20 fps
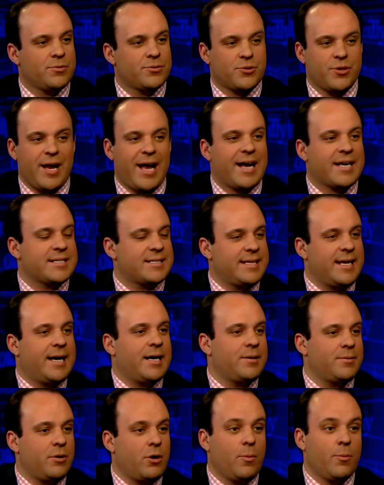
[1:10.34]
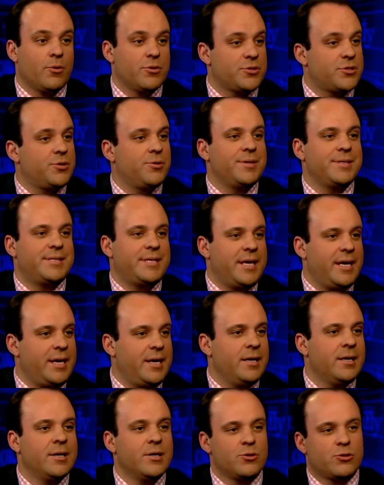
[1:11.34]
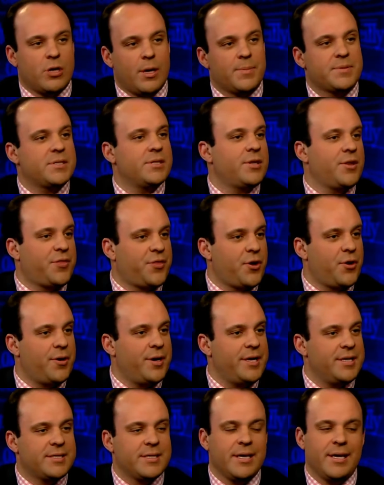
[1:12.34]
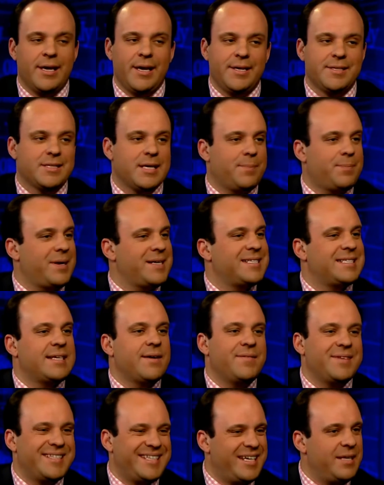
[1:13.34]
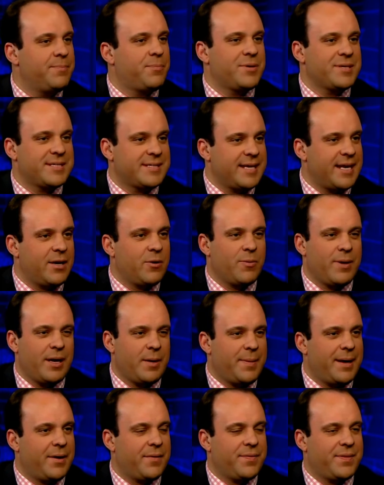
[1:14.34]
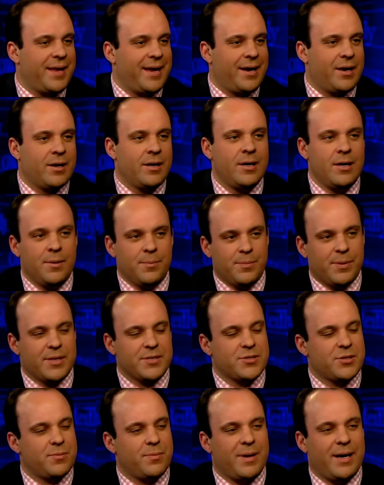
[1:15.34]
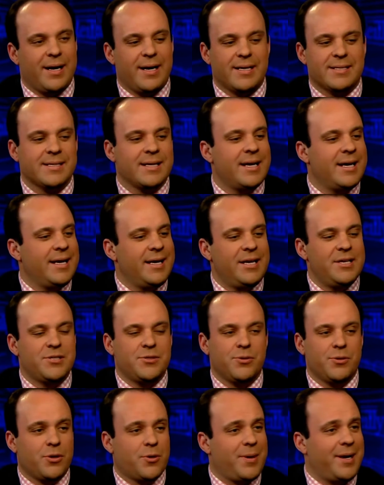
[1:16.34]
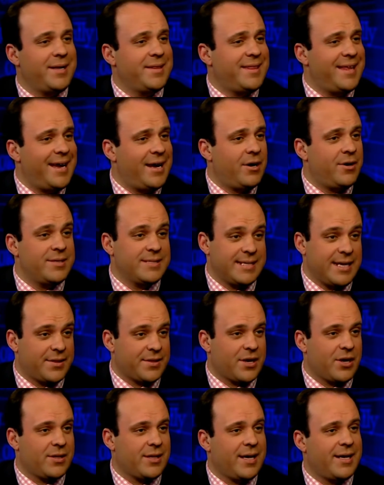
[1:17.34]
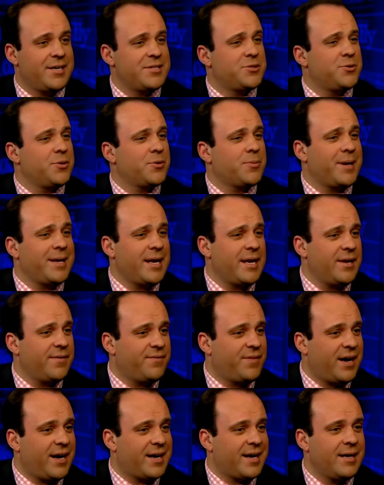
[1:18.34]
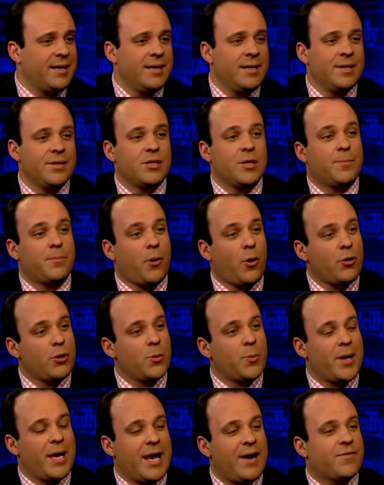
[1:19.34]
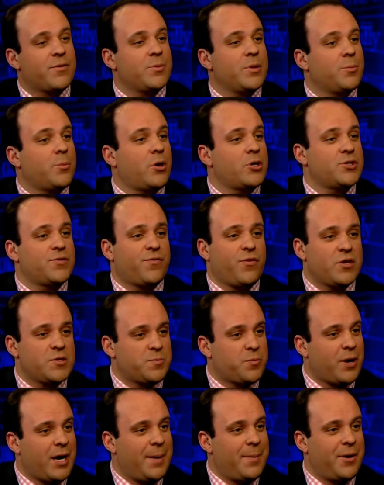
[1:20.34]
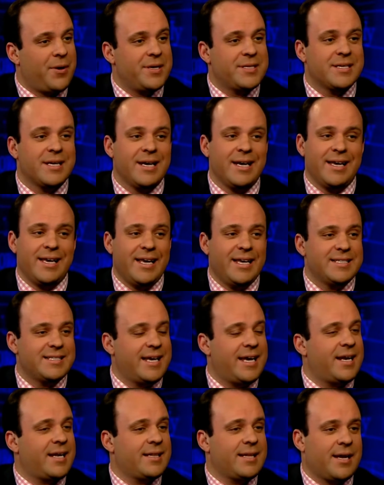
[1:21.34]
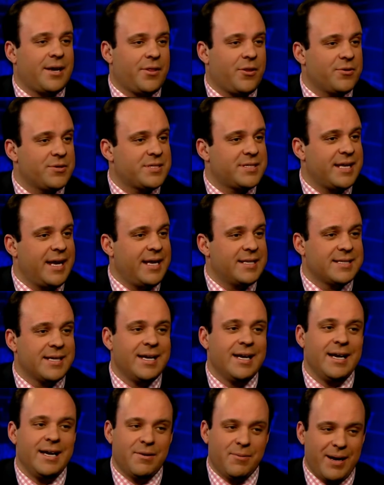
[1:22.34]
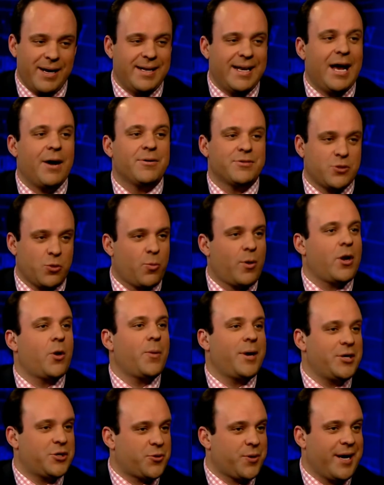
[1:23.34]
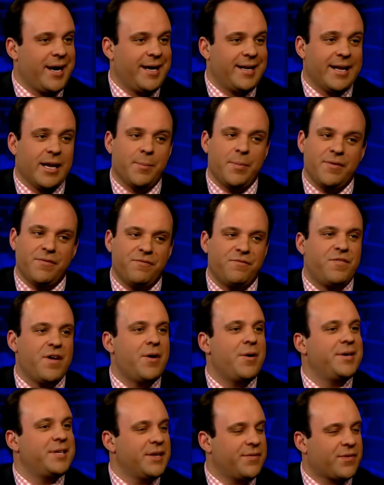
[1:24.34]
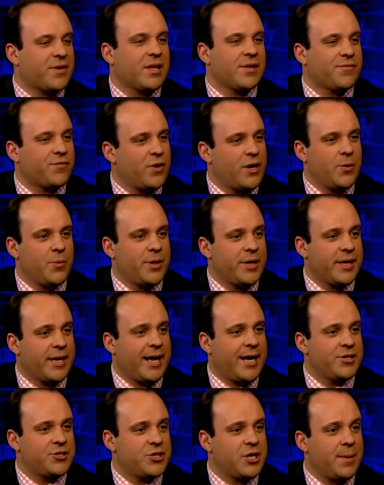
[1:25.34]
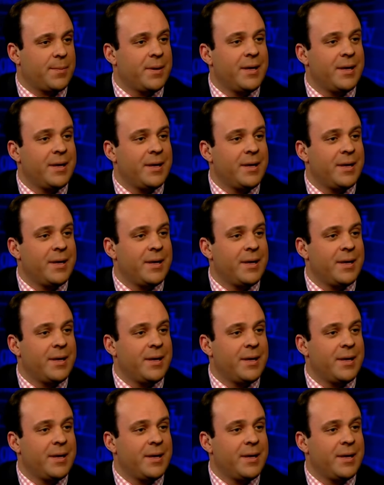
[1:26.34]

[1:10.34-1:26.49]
tracks that almost to a T. Trump's in the 30s. He's up by 17%, right about there, plus or minus. He's doing great there in South Carolina. He's doing great in Nevada. The polling we have from the March 1st primaries, he's ahead in a lot of those states. Right now, it's a runaway train. It'll be very difficult for anyone to catch up.